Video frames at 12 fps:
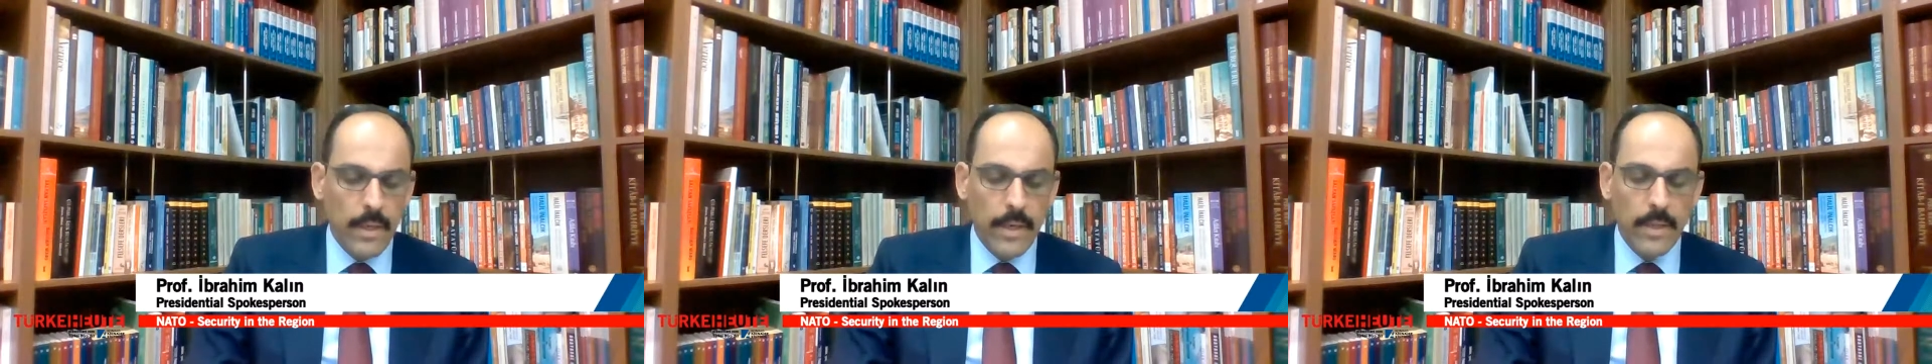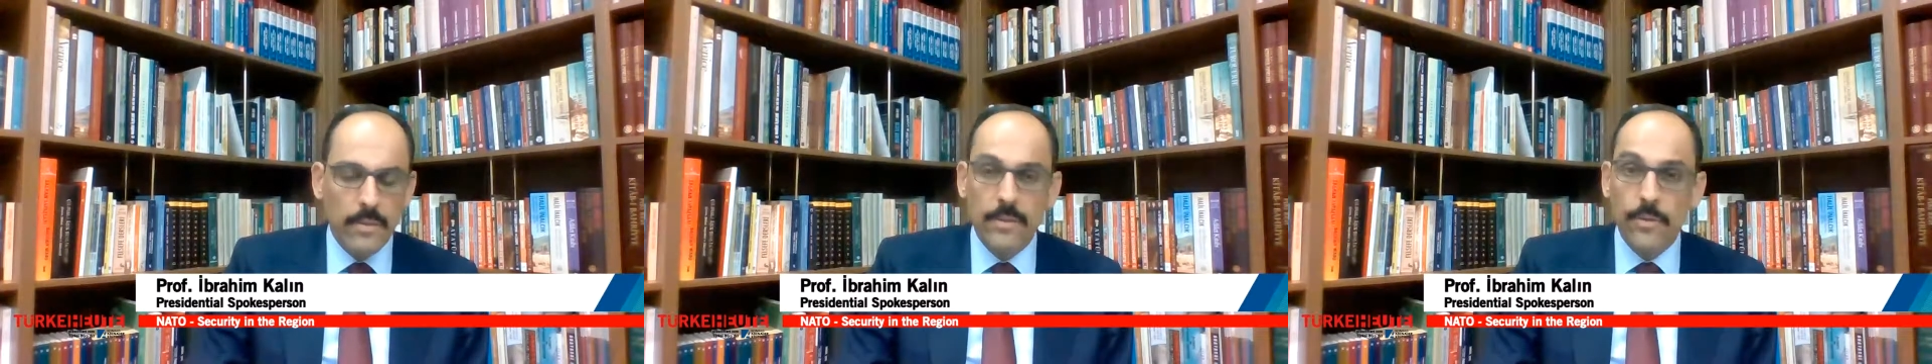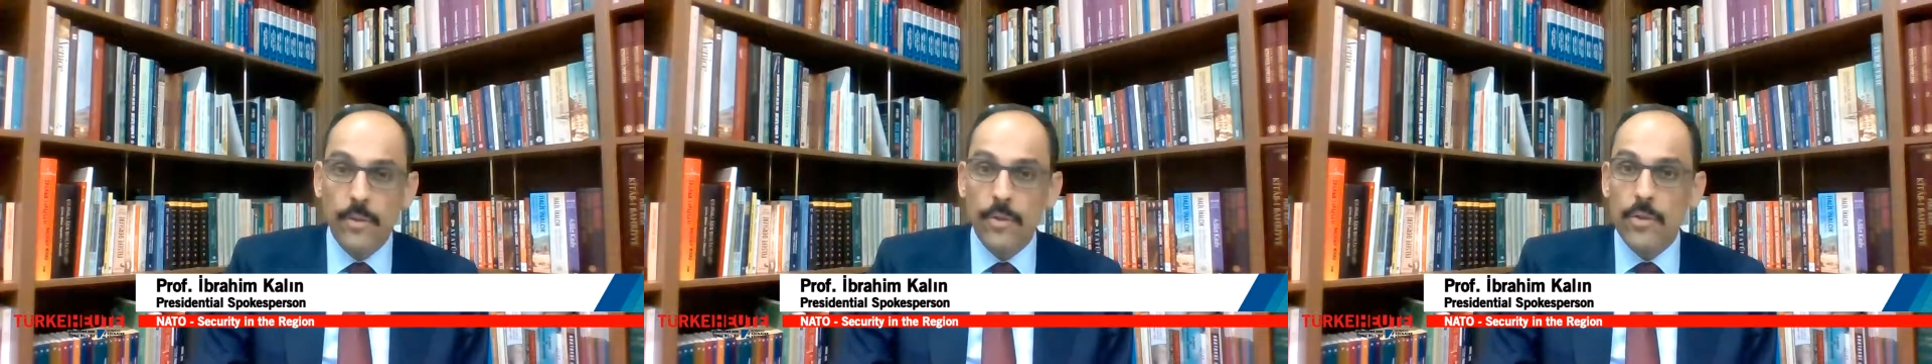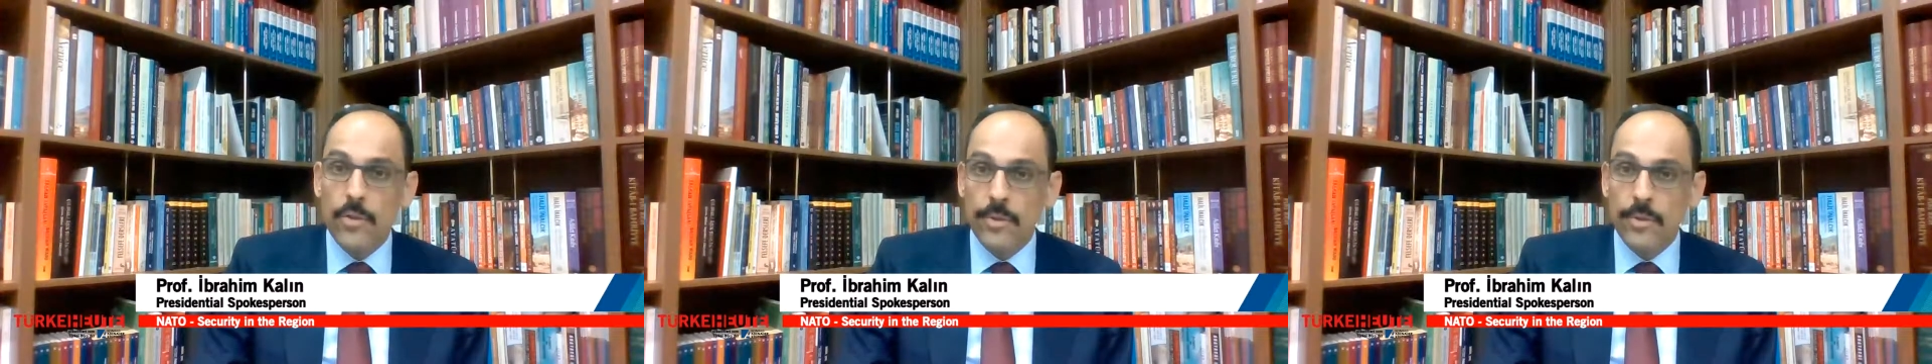and
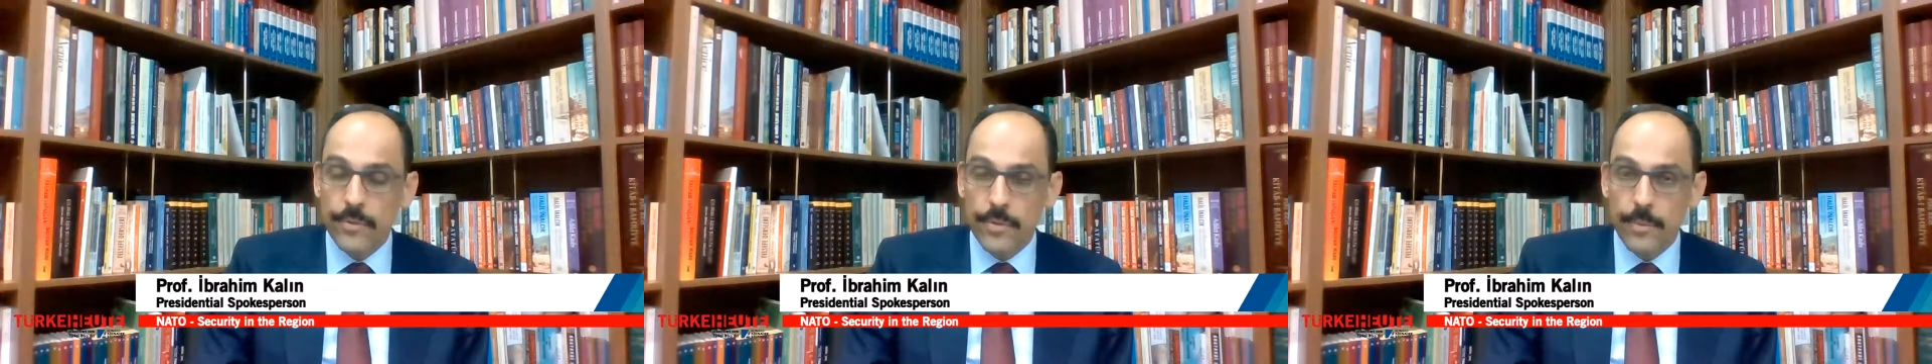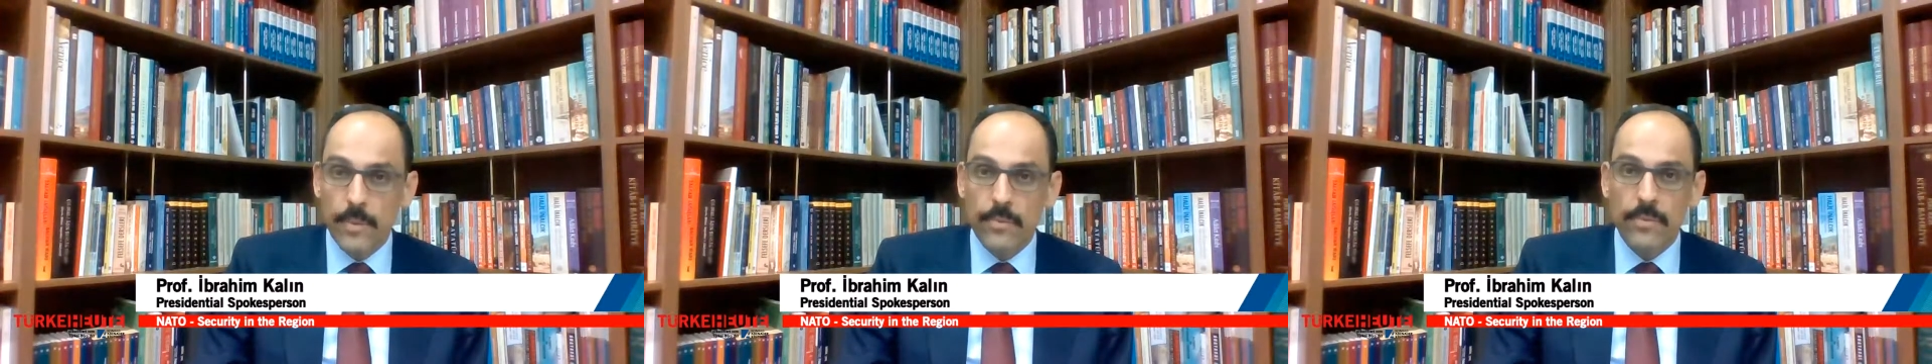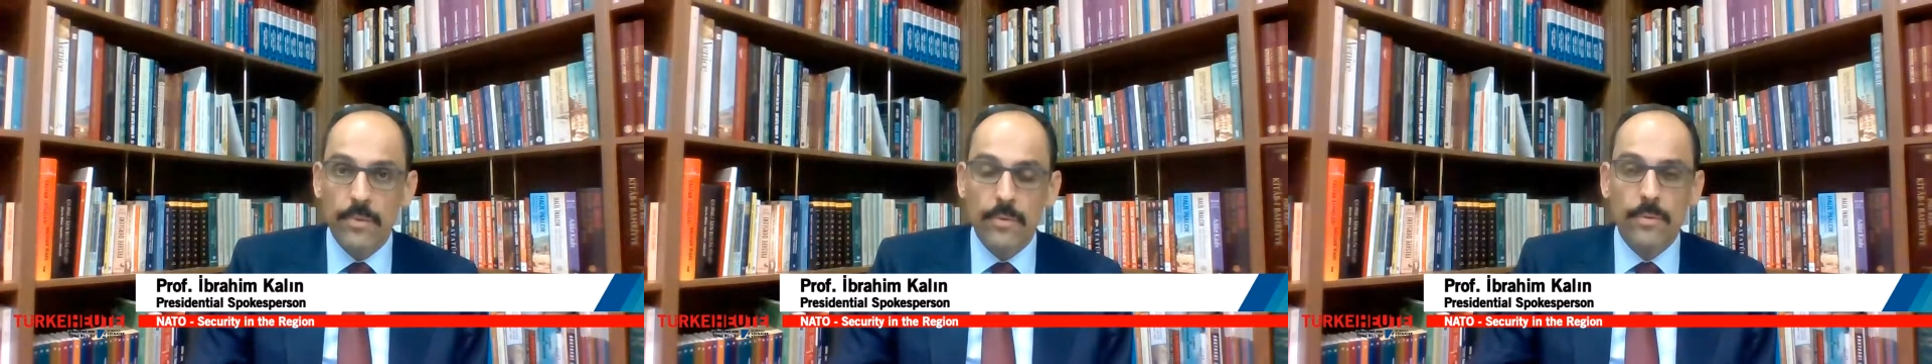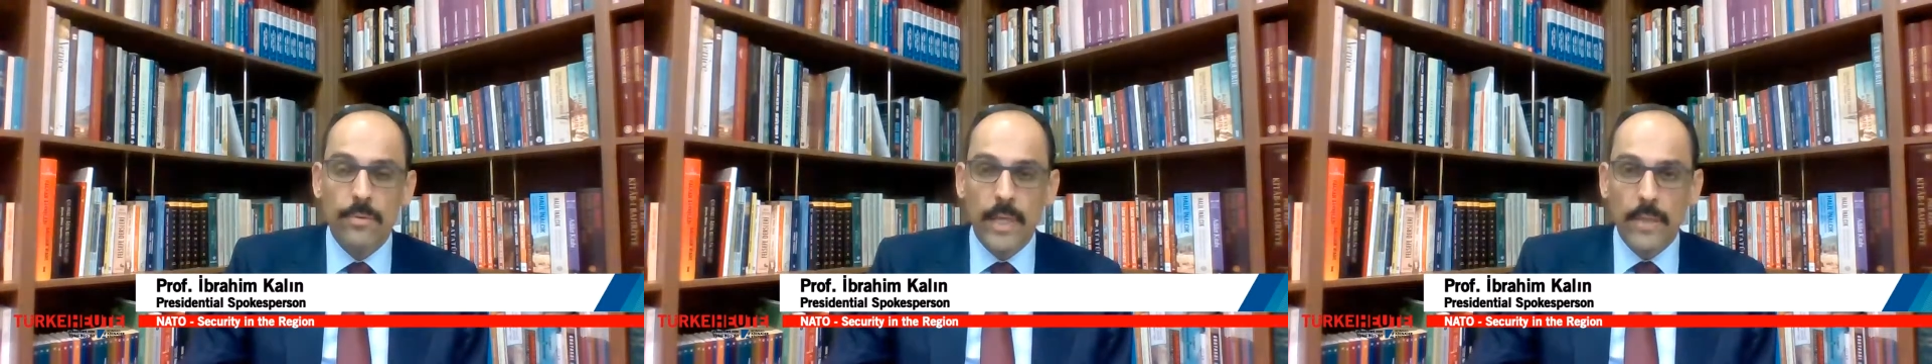continues to contribute
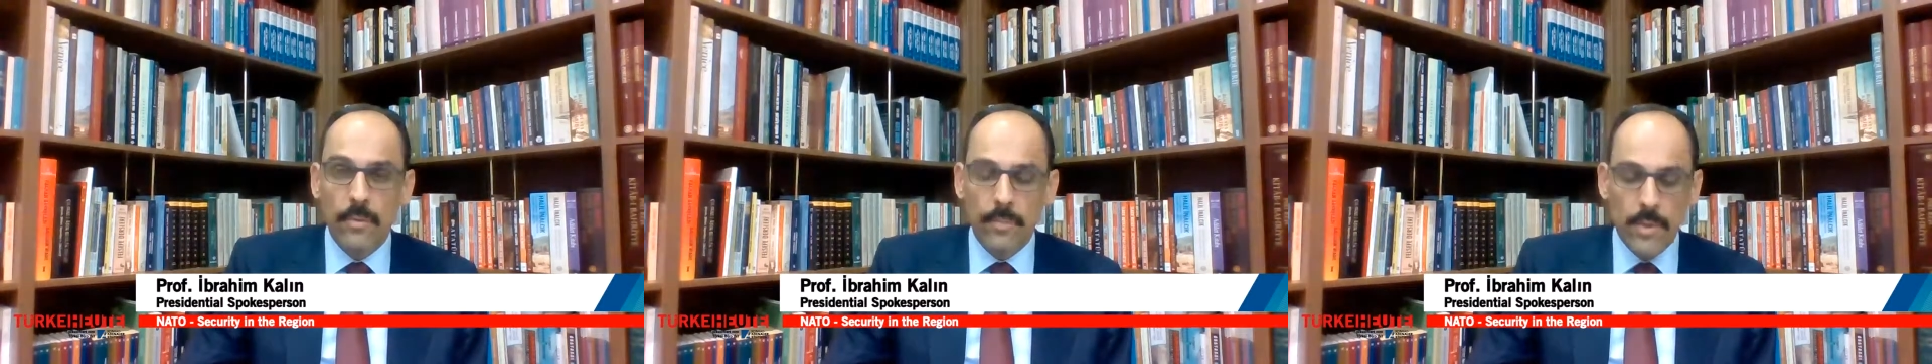to NATO